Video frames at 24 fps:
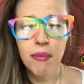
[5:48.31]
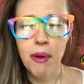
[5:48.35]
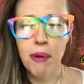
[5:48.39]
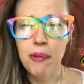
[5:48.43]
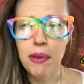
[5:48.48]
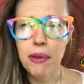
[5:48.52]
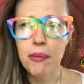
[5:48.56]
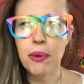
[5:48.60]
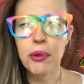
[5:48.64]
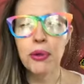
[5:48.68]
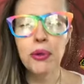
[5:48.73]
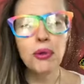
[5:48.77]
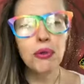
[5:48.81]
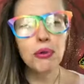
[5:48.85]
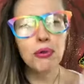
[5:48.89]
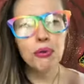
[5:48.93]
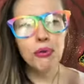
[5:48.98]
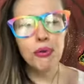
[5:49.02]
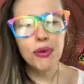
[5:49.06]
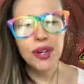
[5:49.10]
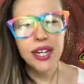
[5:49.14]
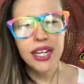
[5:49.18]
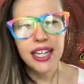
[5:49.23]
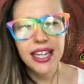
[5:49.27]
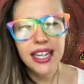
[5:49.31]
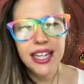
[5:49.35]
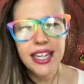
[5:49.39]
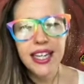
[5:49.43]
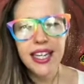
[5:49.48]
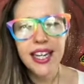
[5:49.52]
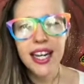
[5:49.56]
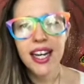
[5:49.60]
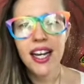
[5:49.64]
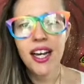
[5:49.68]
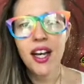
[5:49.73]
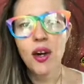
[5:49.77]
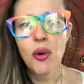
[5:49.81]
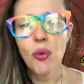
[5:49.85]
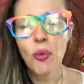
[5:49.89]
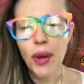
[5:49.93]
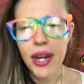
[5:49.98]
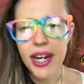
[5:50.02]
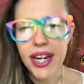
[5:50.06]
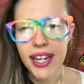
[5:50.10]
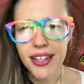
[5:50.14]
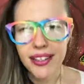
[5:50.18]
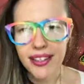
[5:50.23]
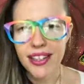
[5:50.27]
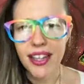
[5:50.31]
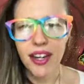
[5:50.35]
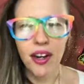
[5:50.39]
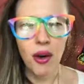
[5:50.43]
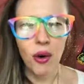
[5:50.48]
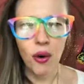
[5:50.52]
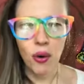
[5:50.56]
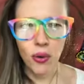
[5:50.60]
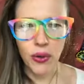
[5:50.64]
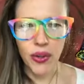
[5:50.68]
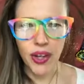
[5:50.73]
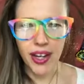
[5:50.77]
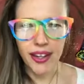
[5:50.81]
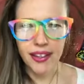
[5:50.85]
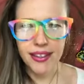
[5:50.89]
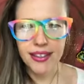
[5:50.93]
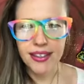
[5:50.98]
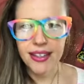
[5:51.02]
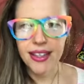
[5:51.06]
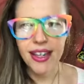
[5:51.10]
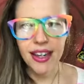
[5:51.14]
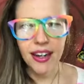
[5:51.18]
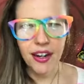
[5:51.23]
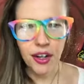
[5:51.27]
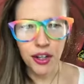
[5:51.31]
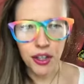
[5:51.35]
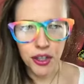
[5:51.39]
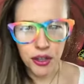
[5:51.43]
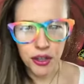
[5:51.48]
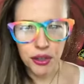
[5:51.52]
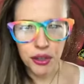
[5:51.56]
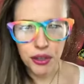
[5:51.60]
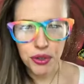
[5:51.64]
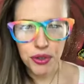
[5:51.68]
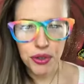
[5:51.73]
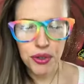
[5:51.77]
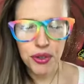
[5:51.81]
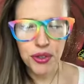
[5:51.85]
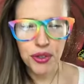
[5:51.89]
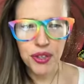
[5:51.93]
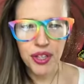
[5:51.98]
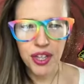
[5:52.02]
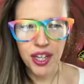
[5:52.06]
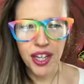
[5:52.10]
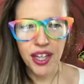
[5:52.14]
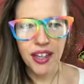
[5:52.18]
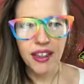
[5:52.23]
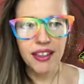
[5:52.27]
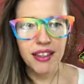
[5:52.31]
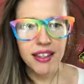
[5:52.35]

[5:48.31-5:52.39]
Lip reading: But people who really witness and hold us in our truth.